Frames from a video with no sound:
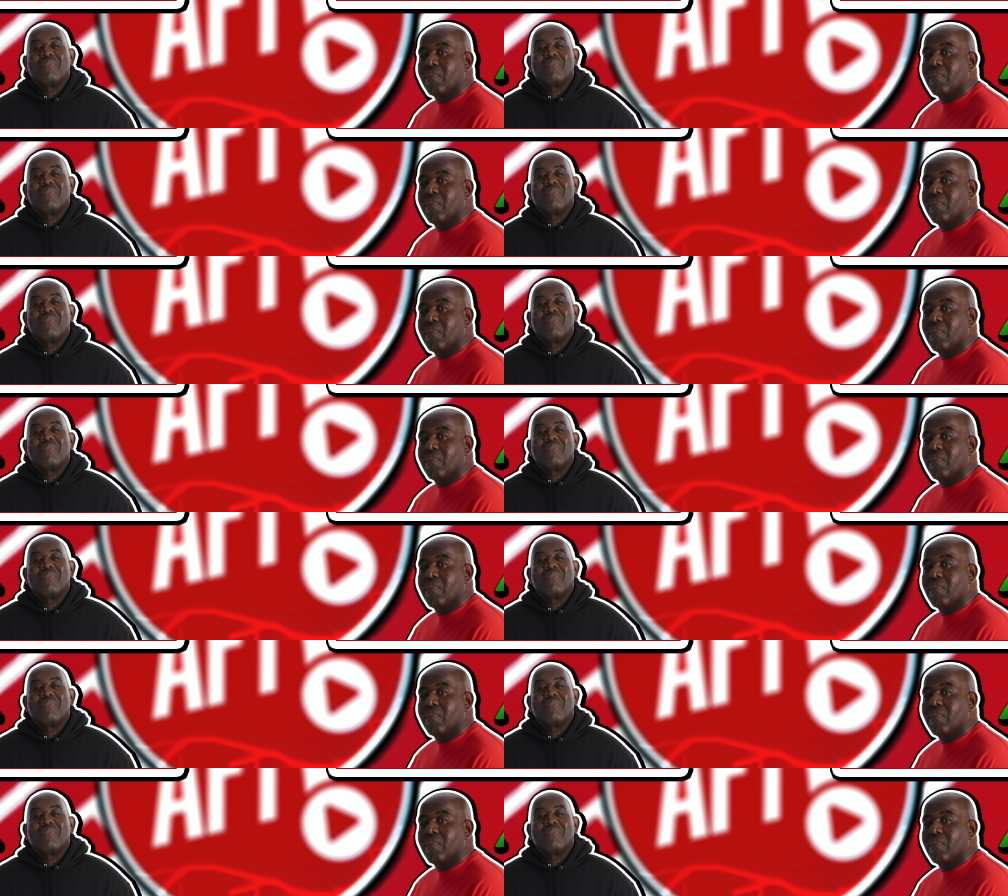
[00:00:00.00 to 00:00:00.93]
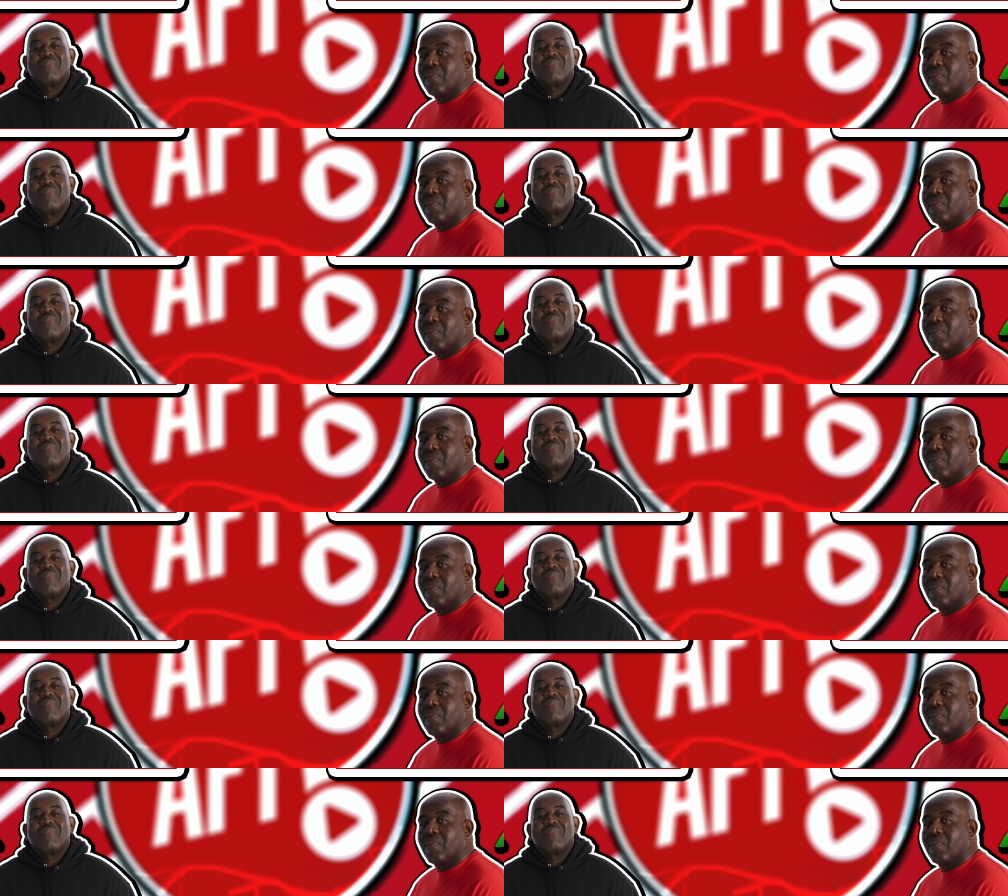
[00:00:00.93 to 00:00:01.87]

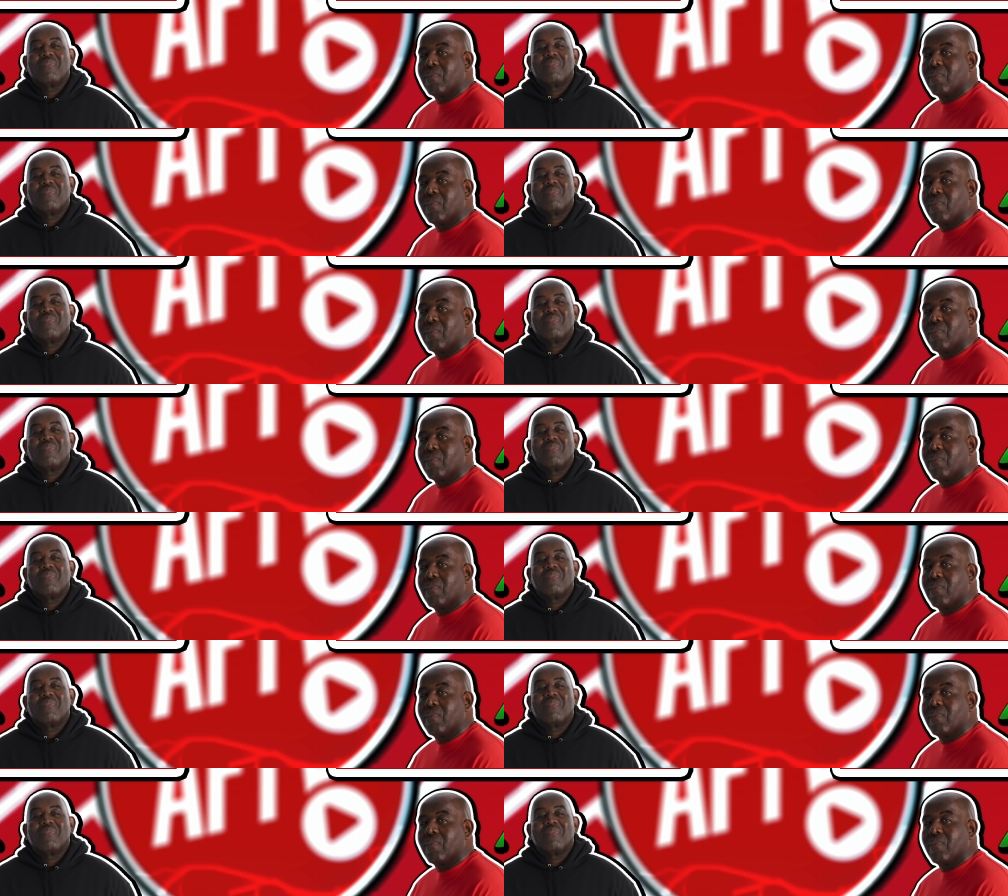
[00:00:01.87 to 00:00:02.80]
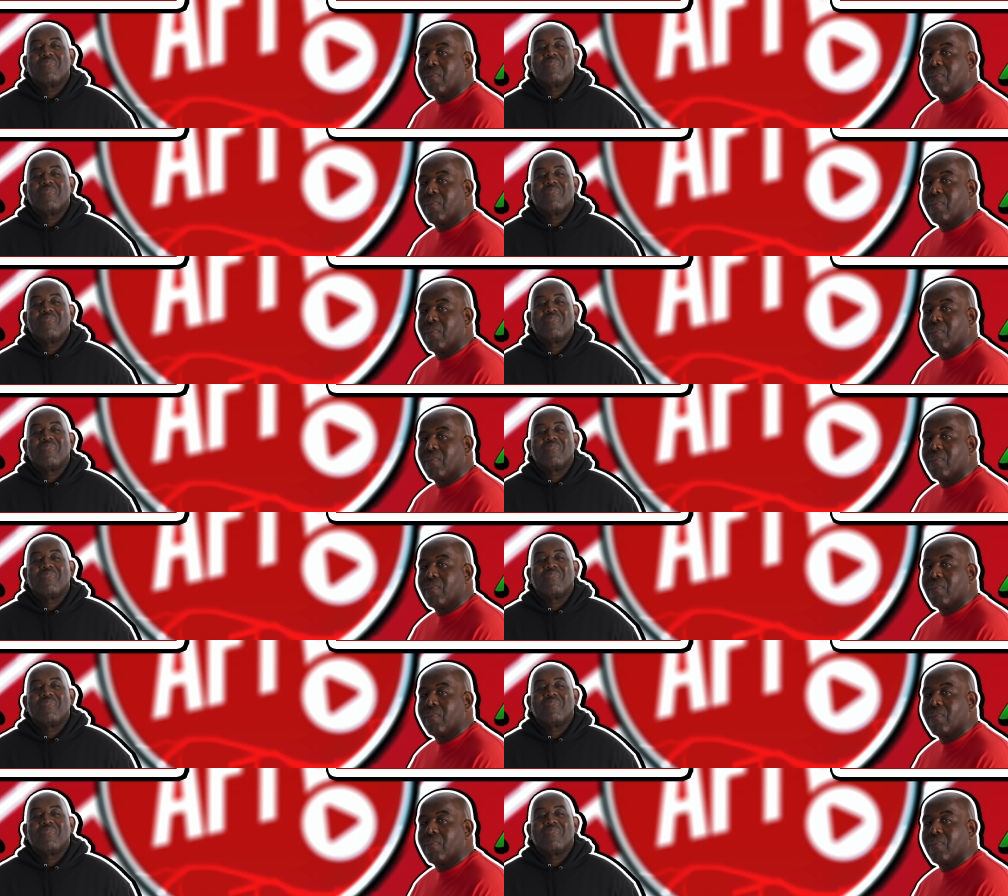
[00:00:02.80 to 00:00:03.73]

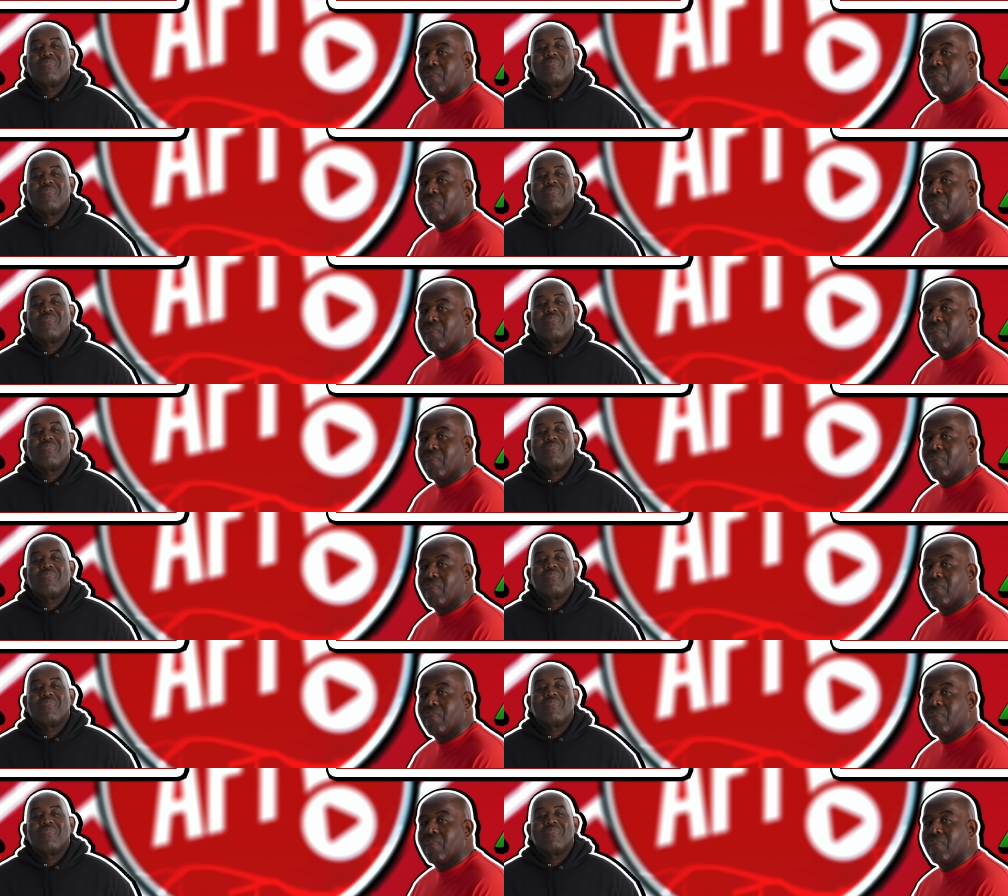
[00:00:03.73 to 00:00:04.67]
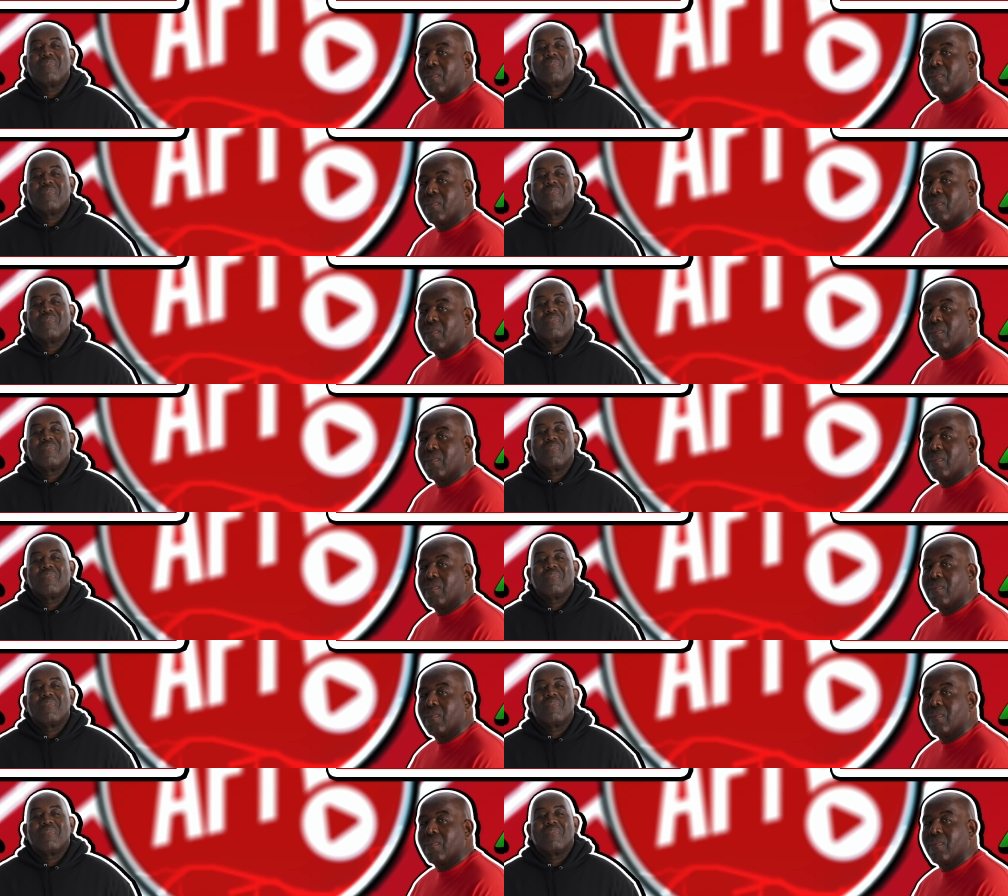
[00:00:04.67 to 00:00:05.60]

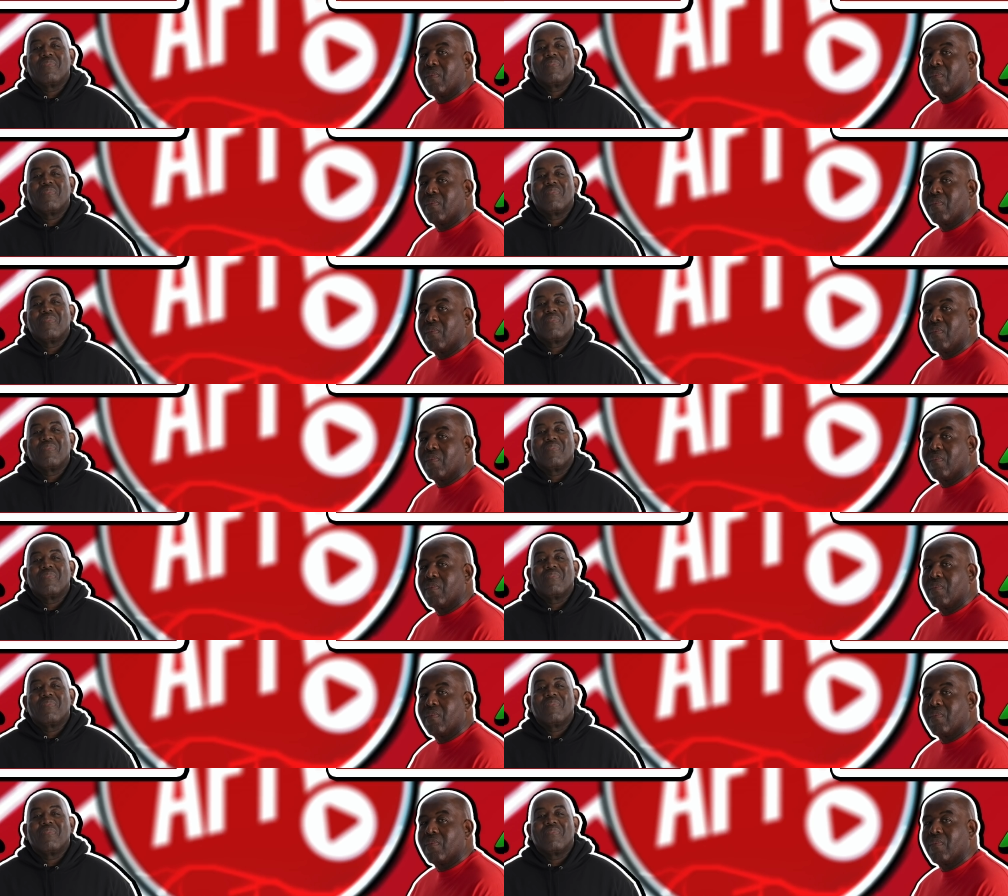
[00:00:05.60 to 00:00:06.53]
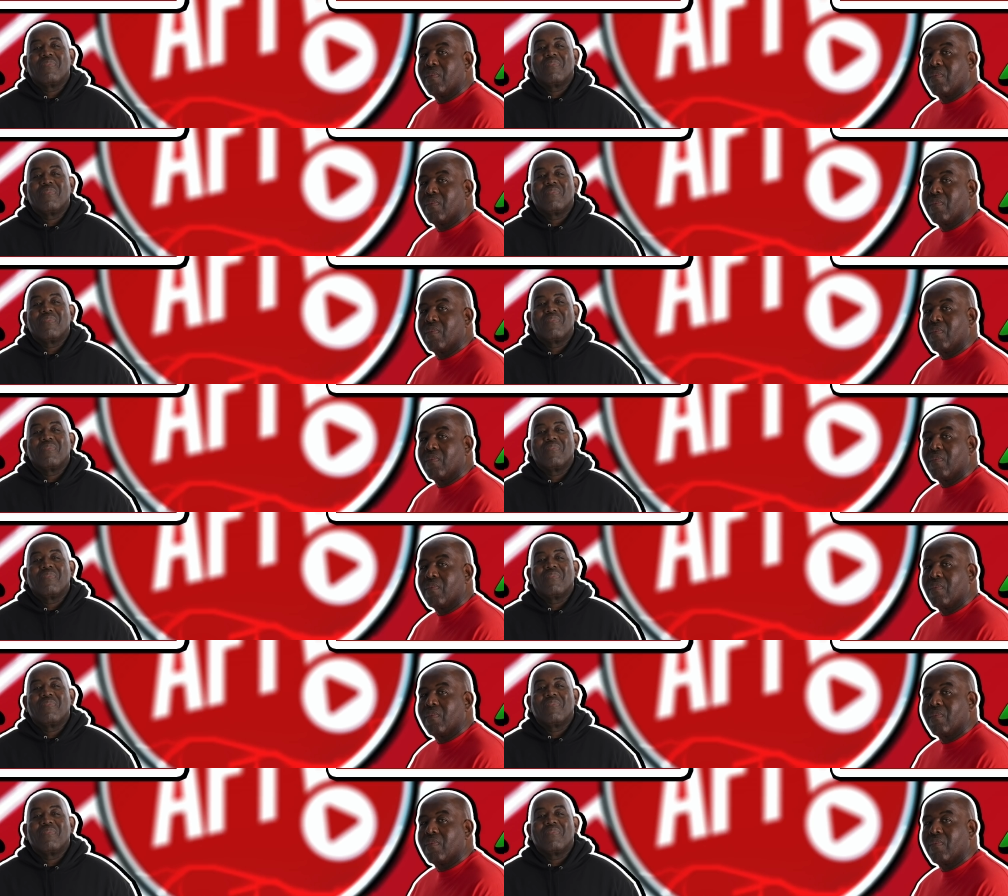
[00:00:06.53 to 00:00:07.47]

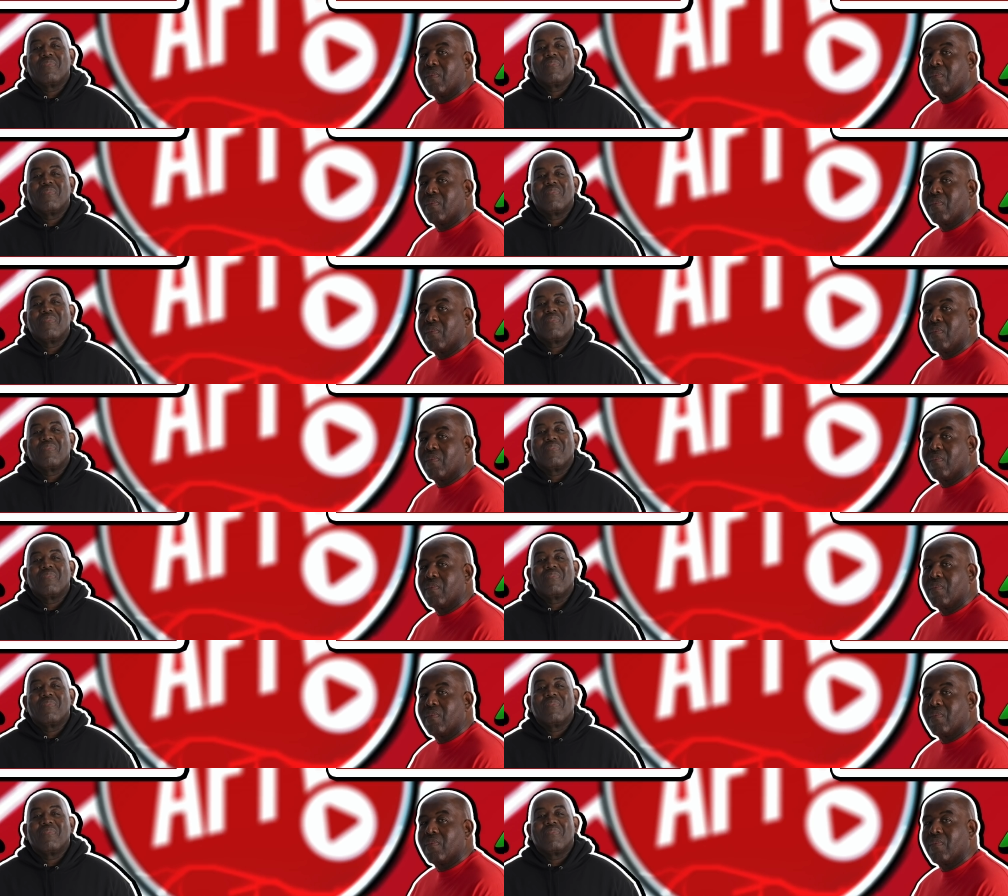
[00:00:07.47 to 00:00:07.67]
No one is speaking in this clip.